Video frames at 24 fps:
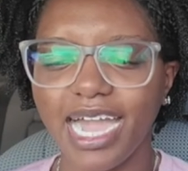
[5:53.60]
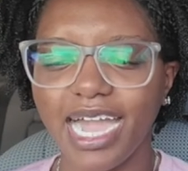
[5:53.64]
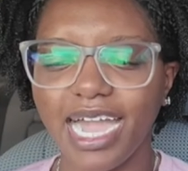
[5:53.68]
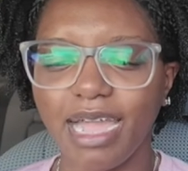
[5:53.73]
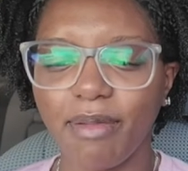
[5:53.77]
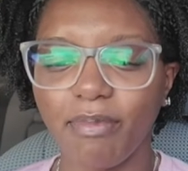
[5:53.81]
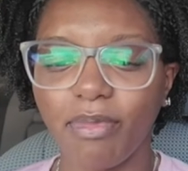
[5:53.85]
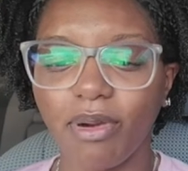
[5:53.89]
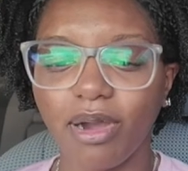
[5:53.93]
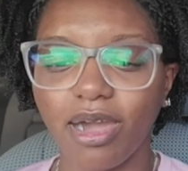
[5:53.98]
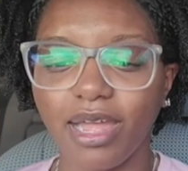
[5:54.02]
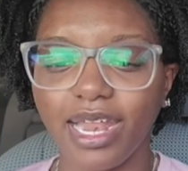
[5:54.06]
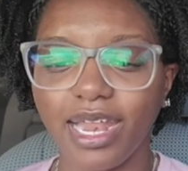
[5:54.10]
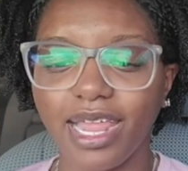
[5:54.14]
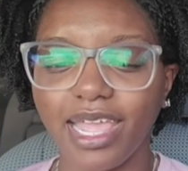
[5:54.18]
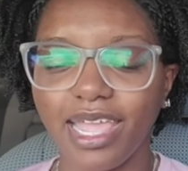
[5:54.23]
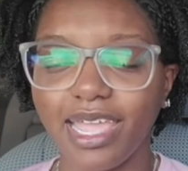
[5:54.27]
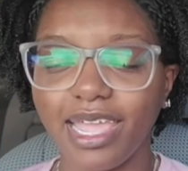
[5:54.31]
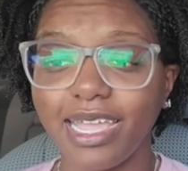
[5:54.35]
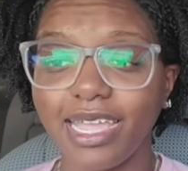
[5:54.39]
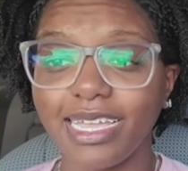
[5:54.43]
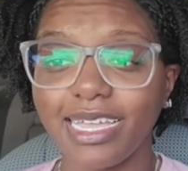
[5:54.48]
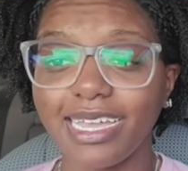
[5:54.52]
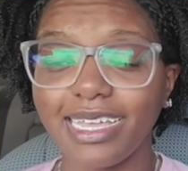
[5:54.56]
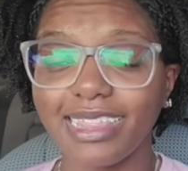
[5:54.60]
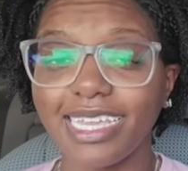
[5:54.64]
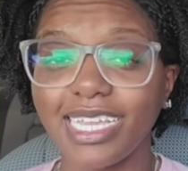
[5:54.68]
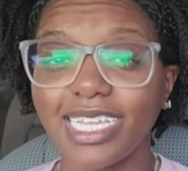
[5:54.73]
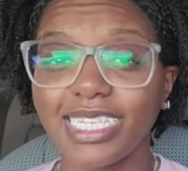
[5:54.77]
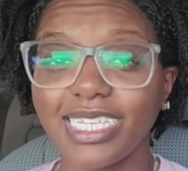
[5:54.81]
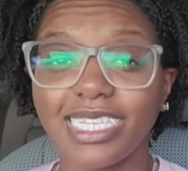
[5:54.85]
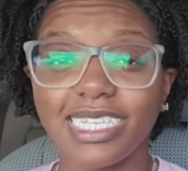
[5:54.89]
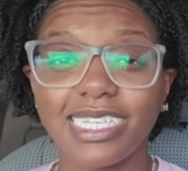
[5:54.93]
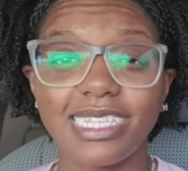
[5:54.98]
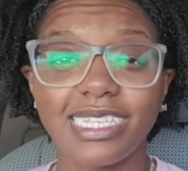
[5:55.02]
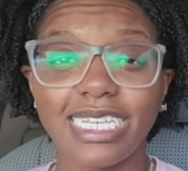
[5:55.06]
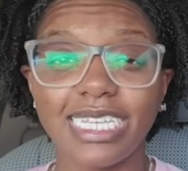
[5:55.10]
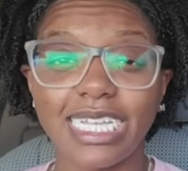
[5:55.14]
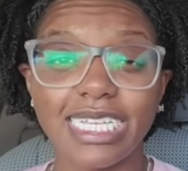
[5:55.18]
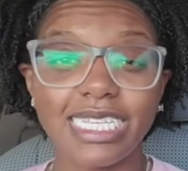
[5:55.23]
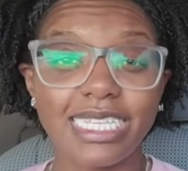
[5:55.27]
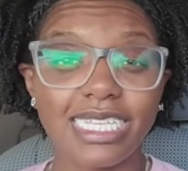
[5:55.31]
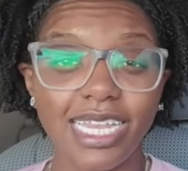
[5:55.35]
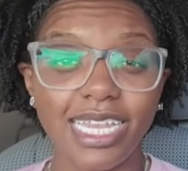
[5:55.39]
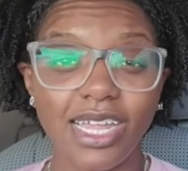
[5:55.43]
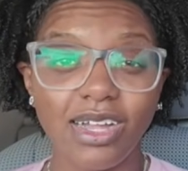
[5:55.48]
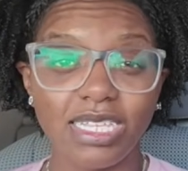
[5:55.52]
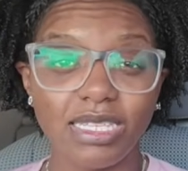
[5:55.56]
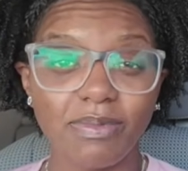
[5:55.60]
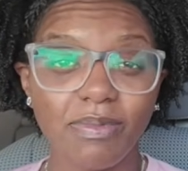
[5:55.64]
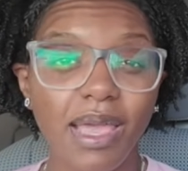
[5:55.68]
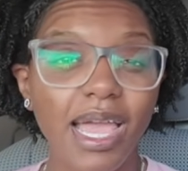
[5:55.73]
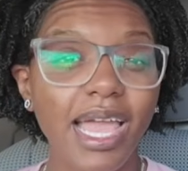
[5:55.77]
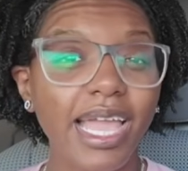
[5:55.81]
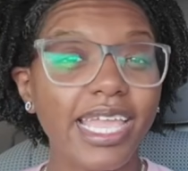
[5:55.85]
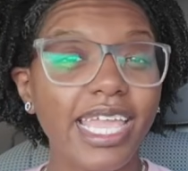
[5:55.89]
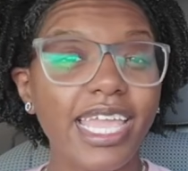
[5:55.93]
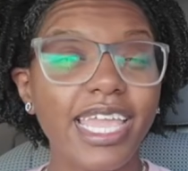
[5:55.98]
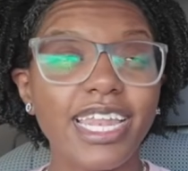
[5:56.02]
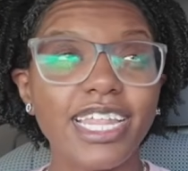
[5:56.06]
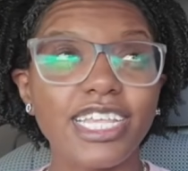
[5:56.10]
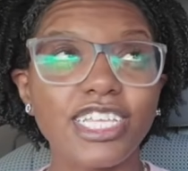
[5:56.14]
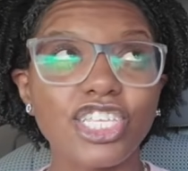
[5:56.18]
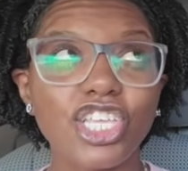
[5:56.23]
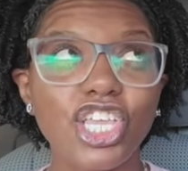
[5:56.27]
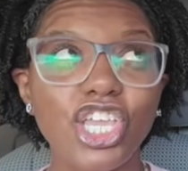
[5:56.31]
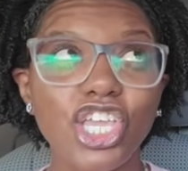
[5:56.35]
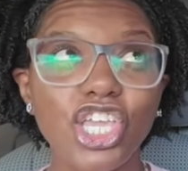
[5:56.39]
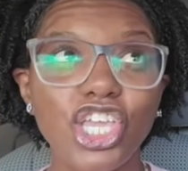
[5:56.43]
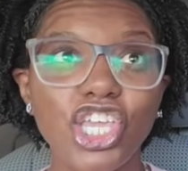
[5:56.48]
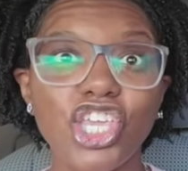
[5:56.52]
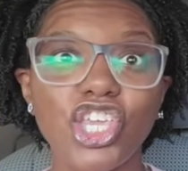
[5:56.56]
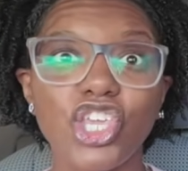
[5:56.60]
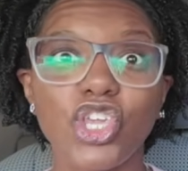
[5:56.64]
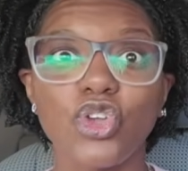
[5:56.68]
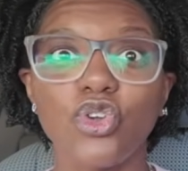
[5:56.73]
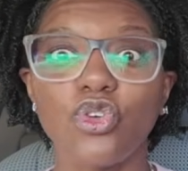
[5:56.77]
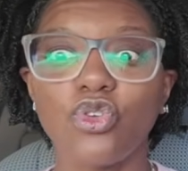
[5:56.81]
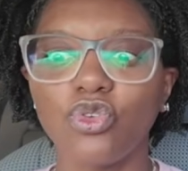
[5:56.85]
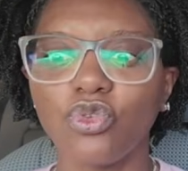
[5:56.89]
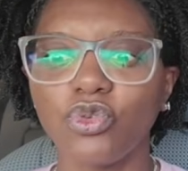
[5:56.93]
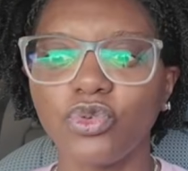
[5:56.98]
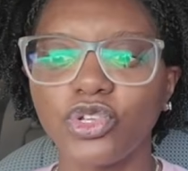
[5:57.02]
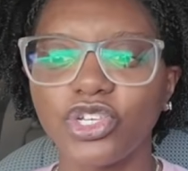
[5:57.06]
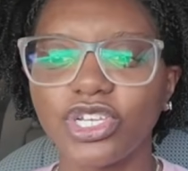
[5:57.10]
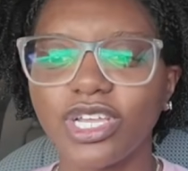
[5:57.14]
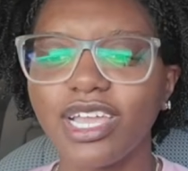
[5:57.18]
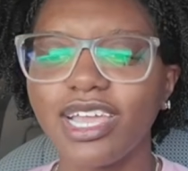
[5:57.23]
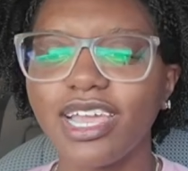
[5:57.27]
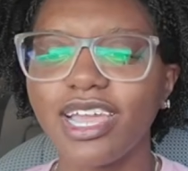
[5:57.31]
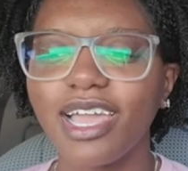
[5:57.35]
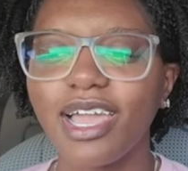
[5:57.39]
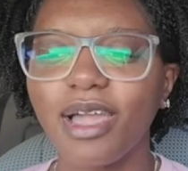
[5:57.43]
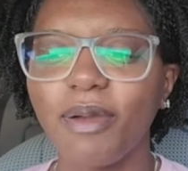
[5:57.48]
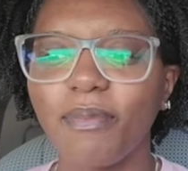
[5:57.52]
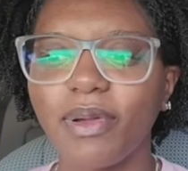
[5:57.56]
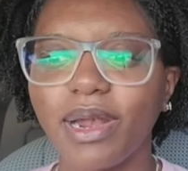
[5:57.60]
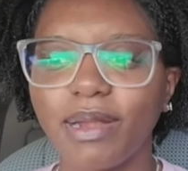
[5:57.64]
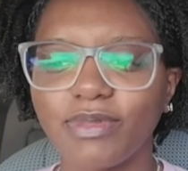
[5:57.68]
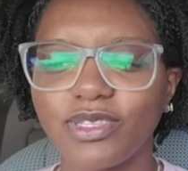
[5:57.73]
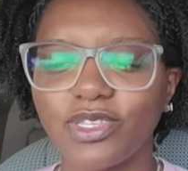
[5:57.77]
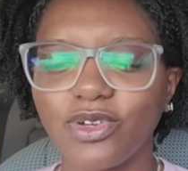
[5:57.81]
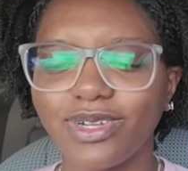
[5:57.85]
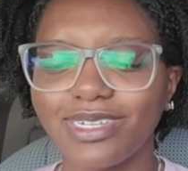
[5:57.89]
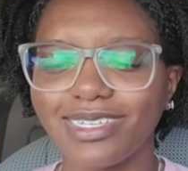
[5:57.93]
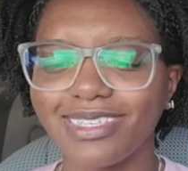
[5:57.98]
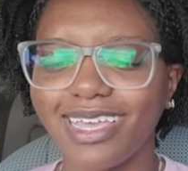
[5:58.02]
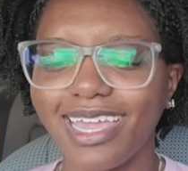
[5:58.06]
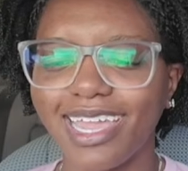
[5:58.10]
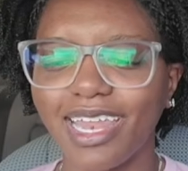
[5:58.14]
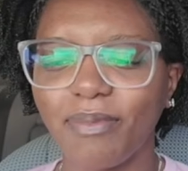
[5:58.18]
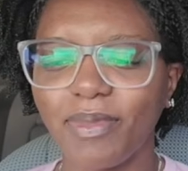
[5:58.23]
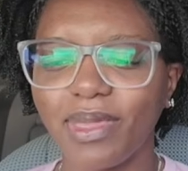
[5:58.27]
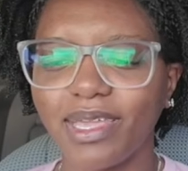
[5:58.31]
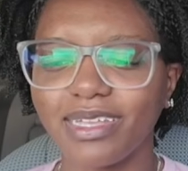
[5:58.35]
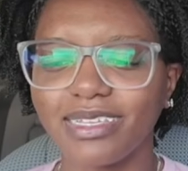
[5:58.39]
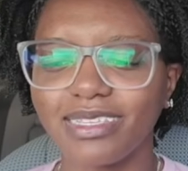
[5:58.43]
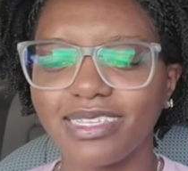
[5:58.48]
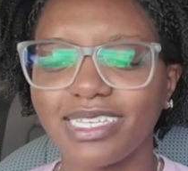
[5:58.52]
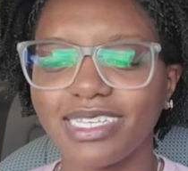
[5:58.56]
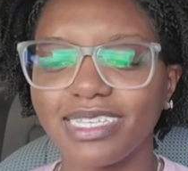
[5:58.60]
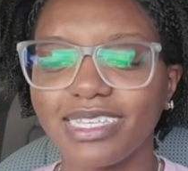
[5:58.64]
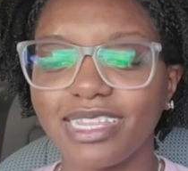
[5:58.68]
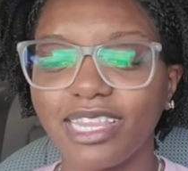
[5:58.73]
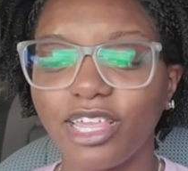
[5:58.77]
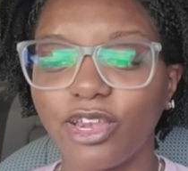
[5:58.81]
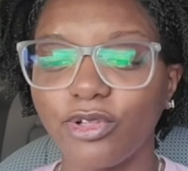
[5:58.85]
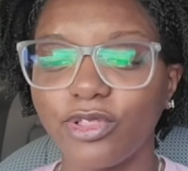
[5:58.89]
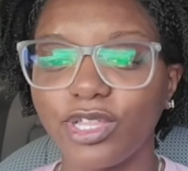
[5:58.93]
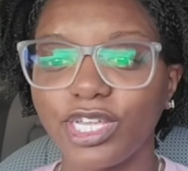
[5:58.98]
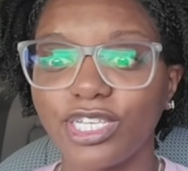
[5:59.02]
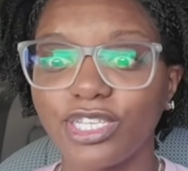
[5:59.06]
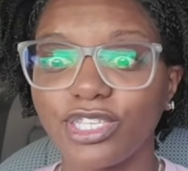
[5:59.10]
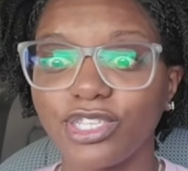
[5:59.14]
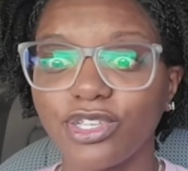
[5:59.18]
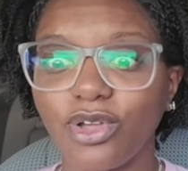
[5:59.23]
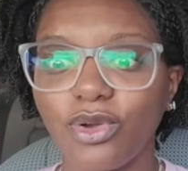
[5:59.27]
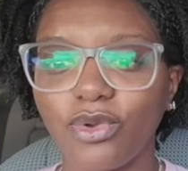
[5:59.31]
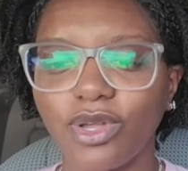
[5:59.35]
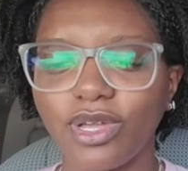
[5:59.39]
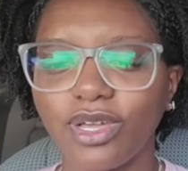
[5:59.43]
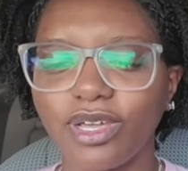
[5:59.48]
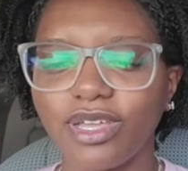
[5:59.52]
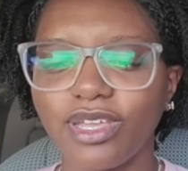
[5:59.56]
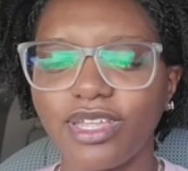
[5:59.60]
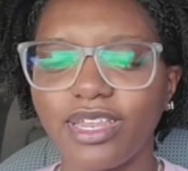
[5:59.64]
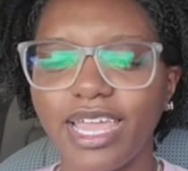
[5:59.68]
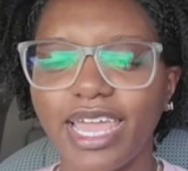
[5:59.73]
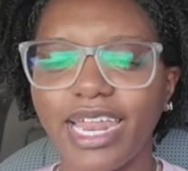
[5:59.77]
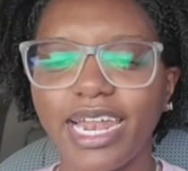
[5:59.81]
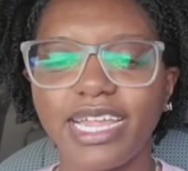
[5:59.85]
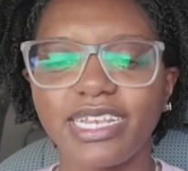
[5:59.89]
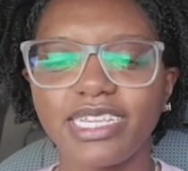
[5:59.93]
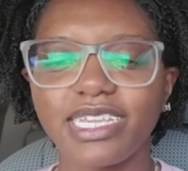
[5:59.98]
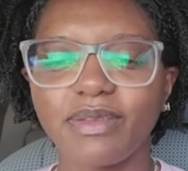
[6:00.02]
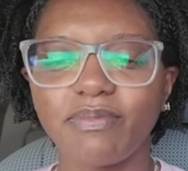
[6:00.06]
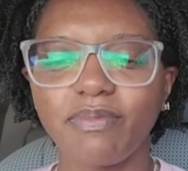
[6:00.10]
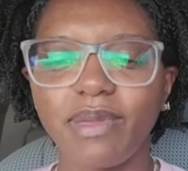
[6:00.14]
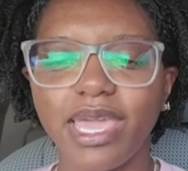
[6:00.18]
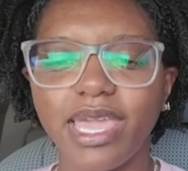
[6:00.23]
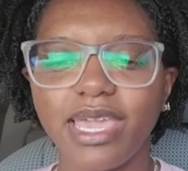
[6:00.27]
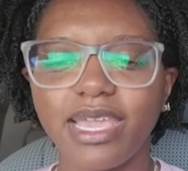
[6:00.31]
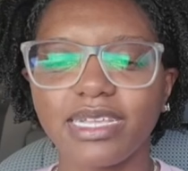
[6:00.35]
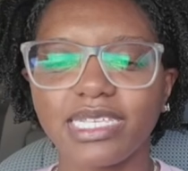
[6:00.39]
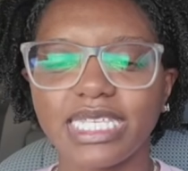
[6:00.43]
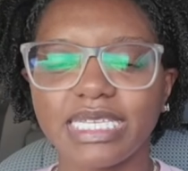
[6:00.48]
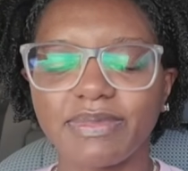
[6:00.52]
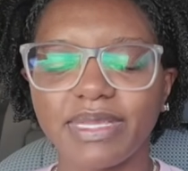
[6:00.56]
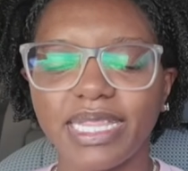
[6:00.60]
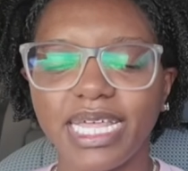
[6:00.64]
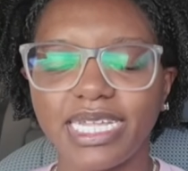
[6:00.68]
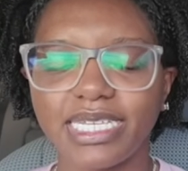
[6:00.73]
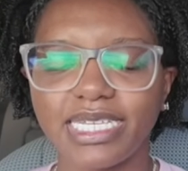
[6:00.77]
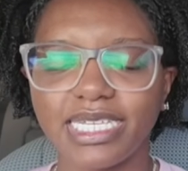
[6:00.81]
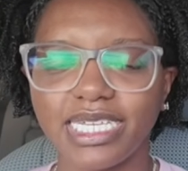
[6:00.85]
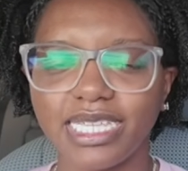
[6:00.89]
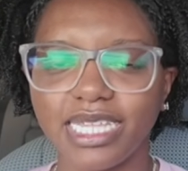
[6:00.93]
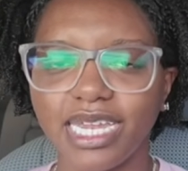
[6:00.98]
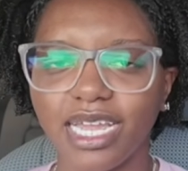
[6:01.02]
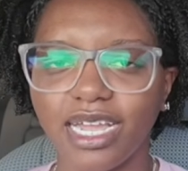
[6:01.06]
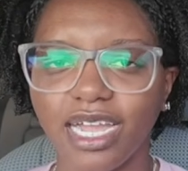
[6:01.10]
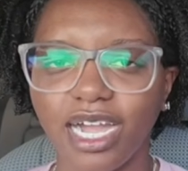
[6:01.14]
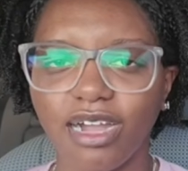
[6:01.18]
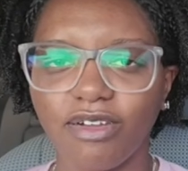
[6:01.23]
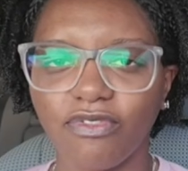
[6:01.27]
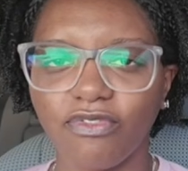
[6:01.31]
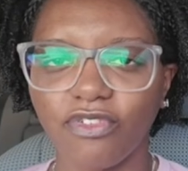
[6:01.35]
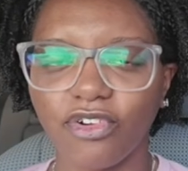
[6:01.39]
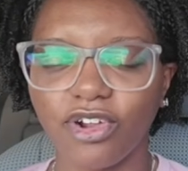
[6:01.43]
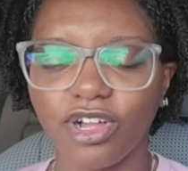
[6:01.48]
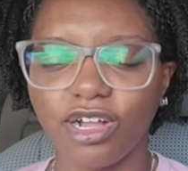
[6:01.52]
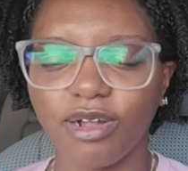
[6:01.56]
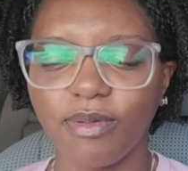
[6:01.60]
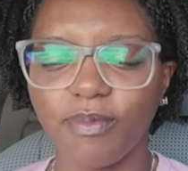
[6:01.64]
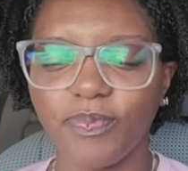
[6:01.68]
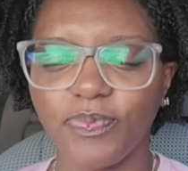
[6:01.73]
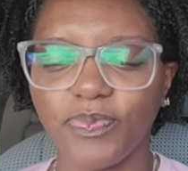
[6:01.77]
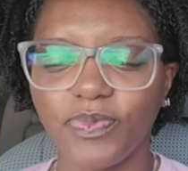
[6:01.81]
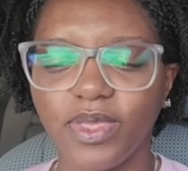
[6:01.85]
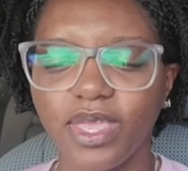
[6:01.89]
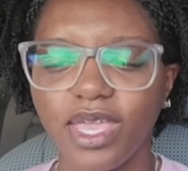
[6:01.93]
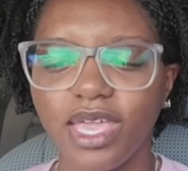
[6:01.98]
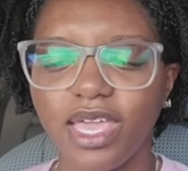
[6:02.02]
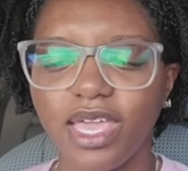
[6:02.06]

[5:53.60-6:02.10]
I bought I think it's a 16 ounce bag. It is huge, but I'm so excited because it is literally so good. And I did make some of that tea that I got from